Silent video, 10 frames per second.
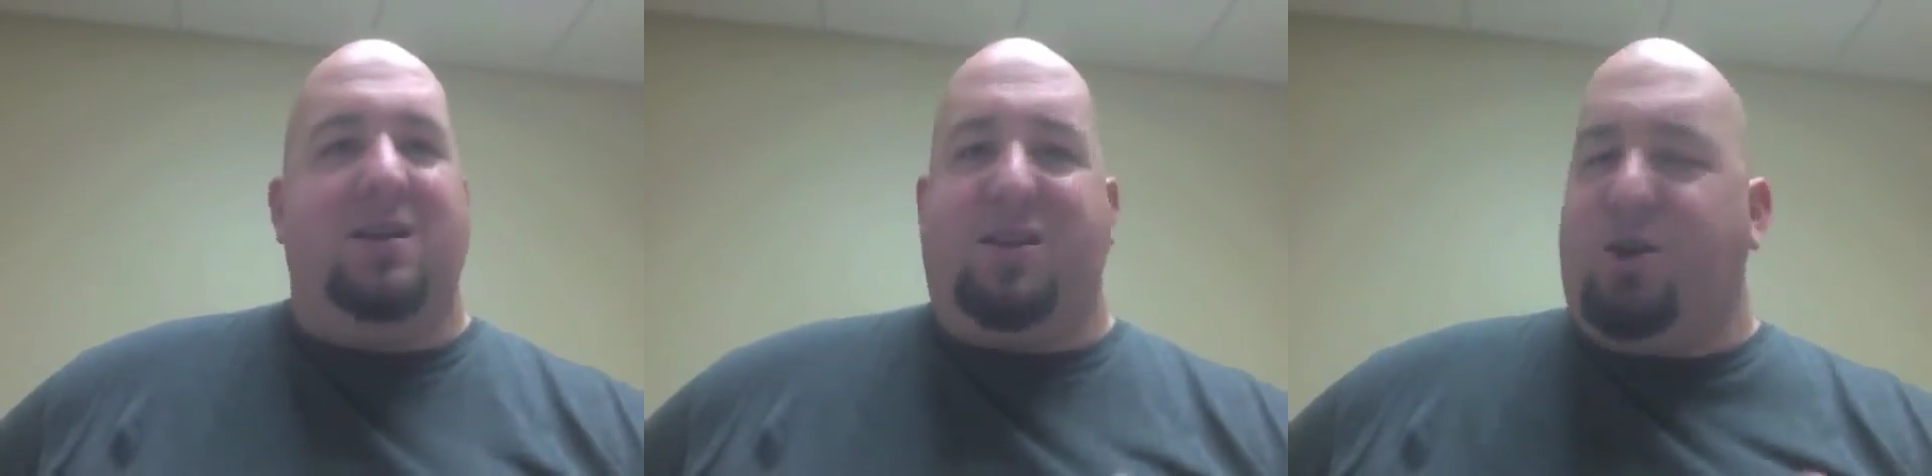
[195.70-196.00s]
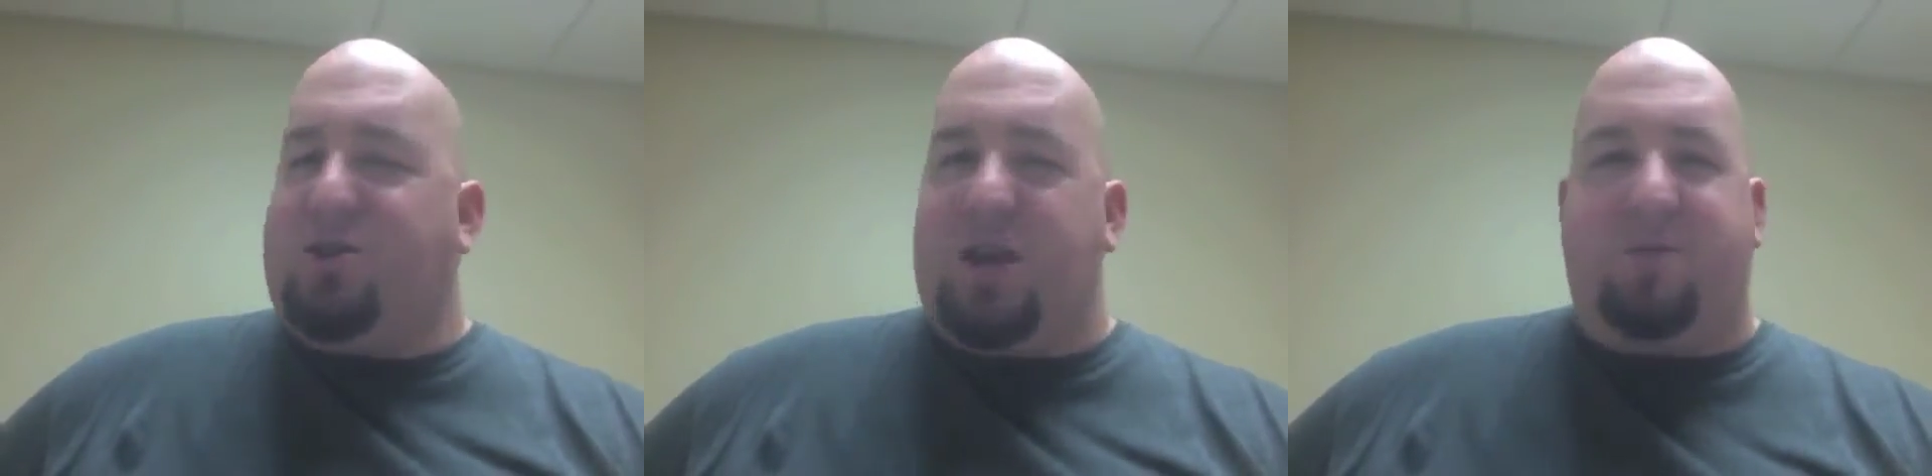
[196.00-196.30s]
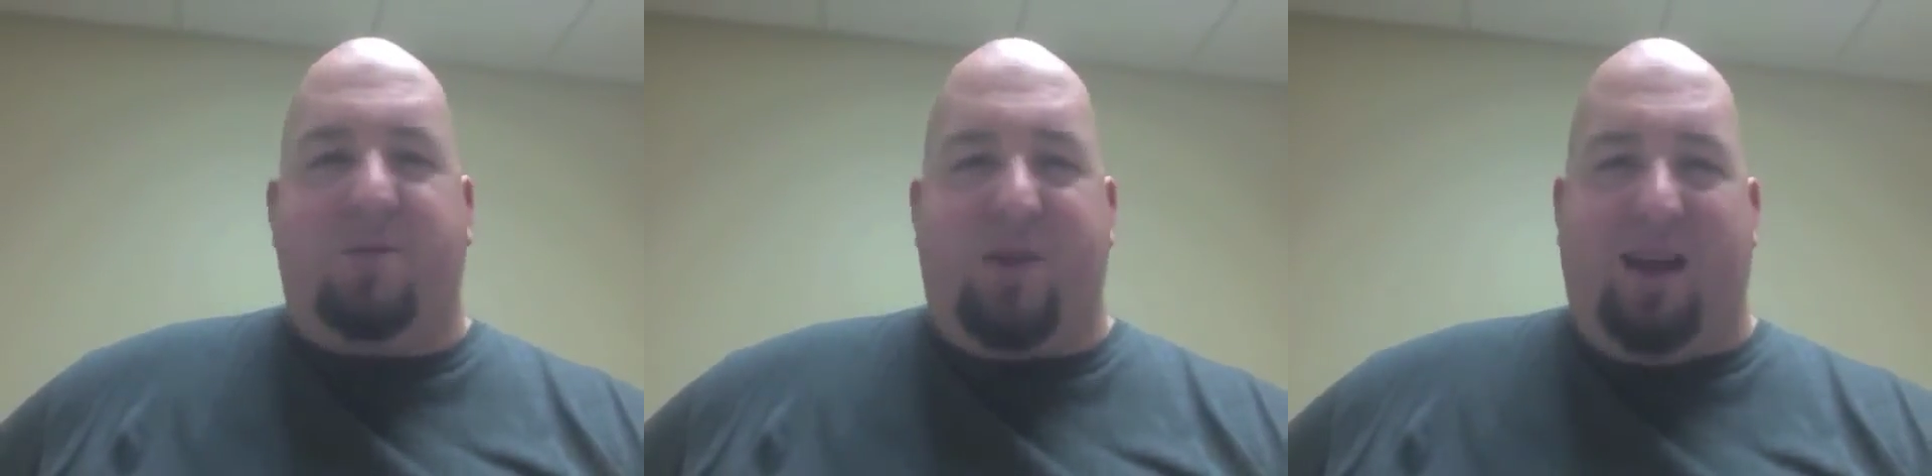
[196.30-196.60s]
do
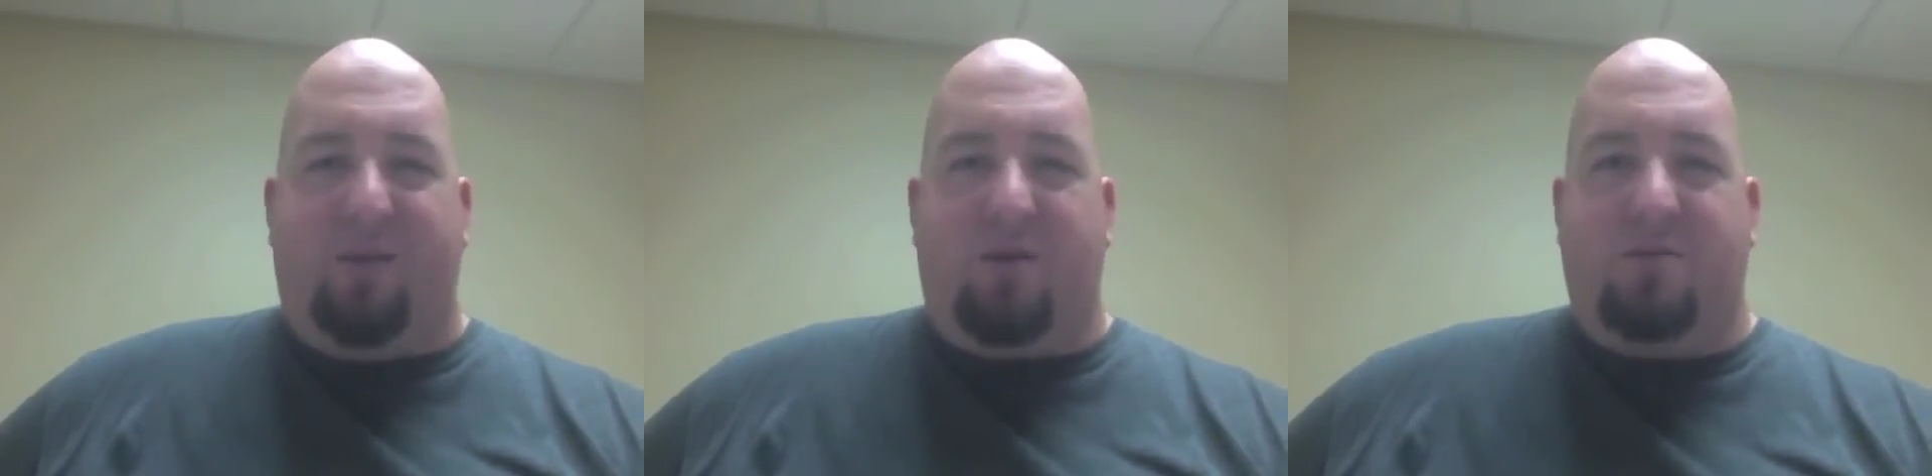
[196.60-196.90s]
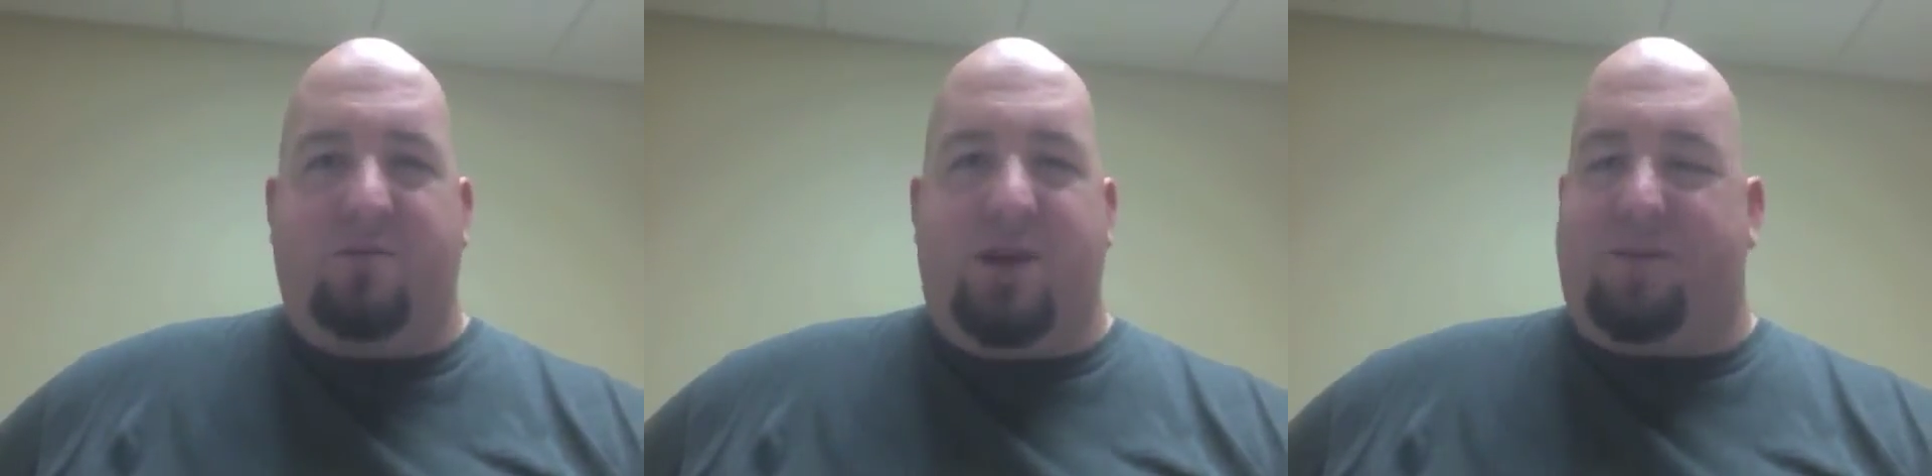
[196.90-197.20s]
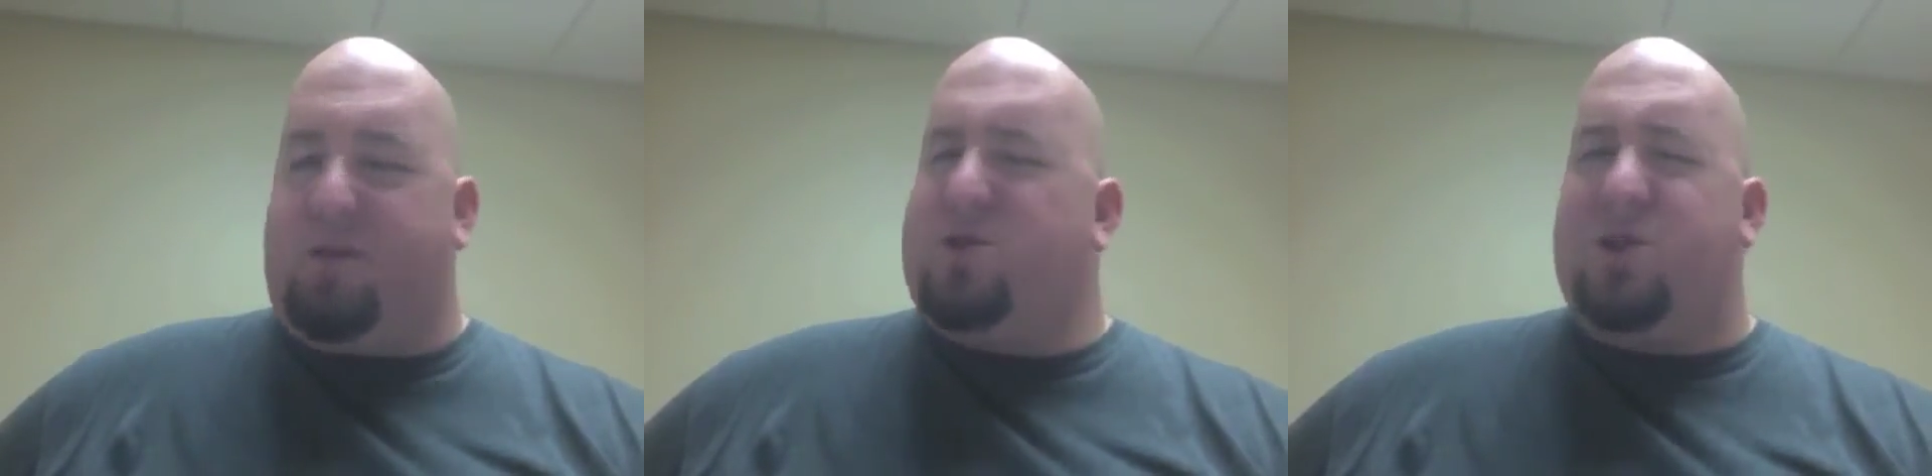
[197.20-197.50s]
yourself a favor.
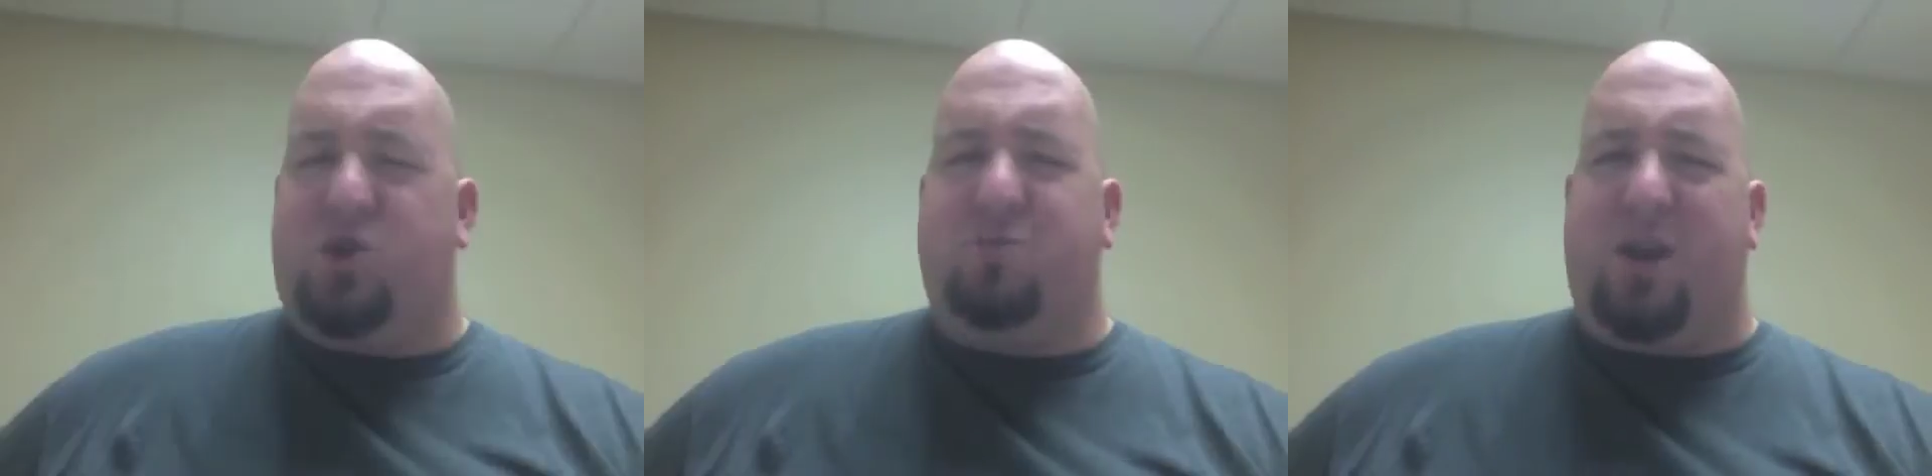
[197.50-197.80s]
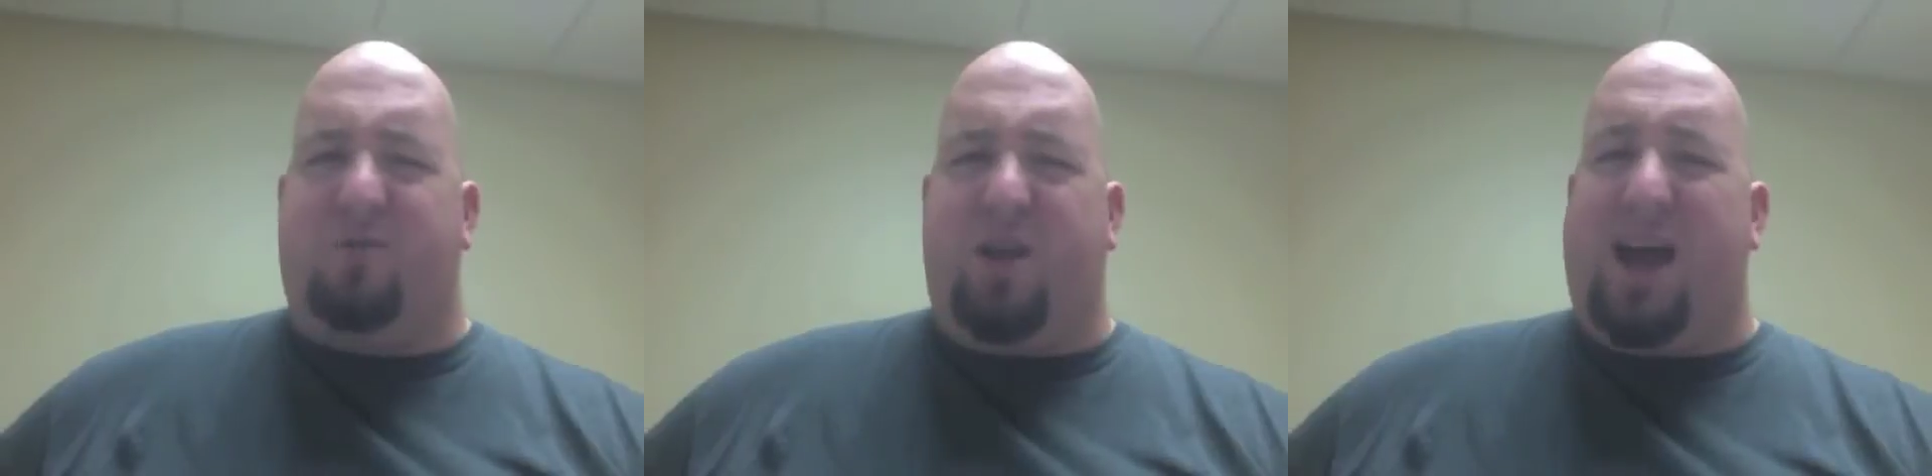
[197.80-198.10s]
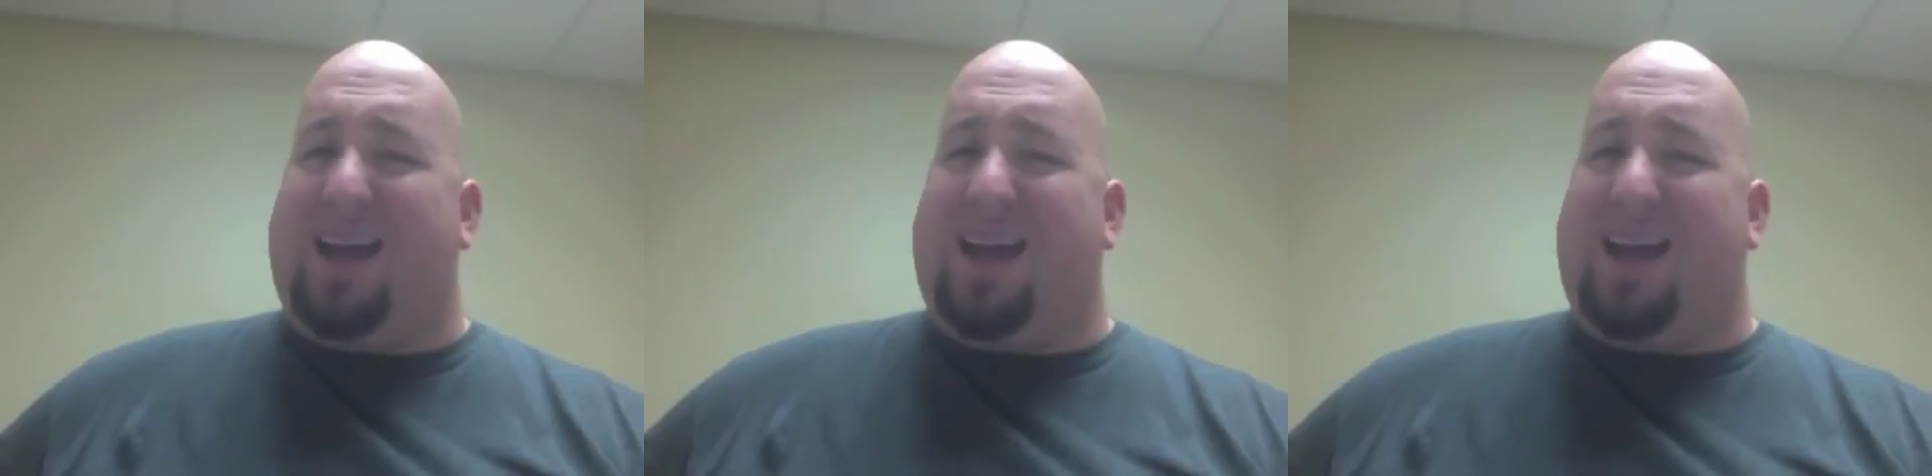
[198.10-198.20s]
If you're a social butterfly,